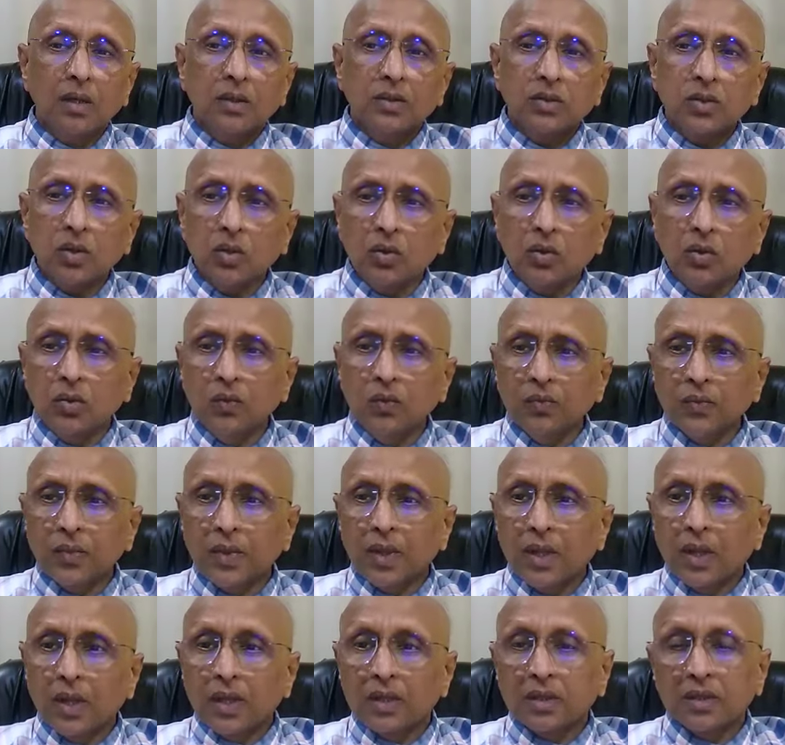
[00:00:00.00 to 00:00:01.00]
So,
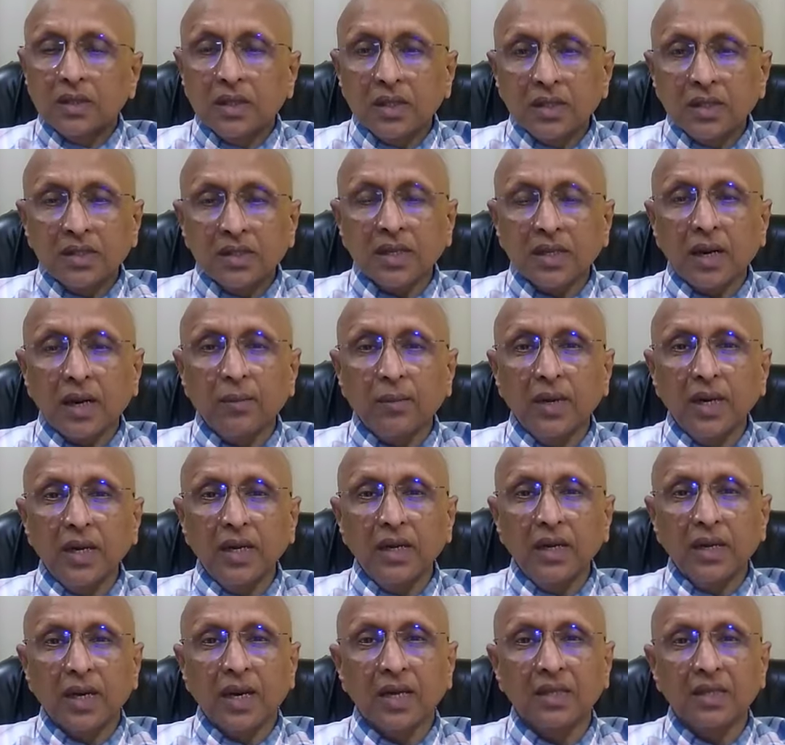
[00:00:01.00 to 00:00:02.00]
this
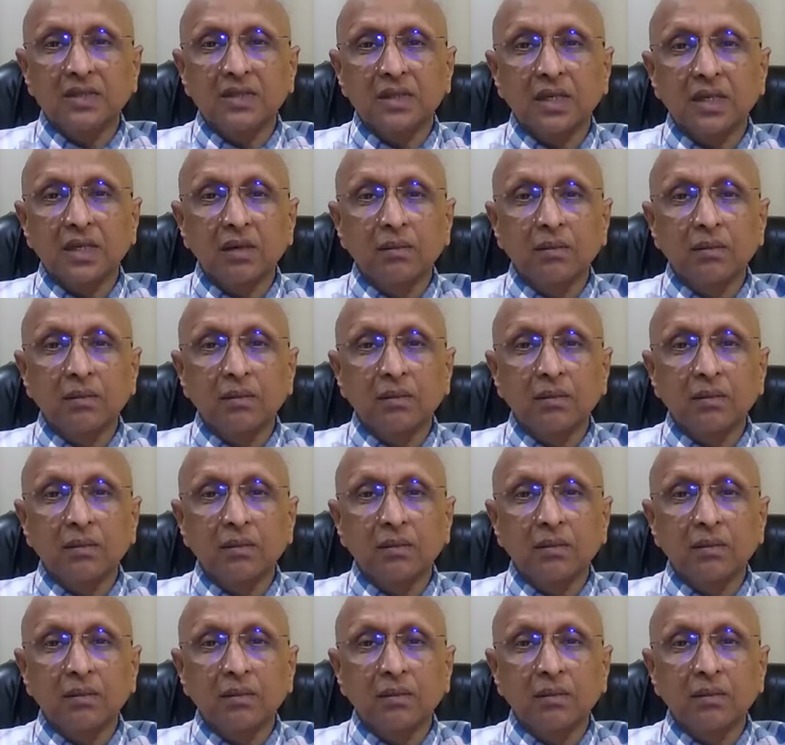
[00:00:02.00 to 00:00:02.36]
remedy has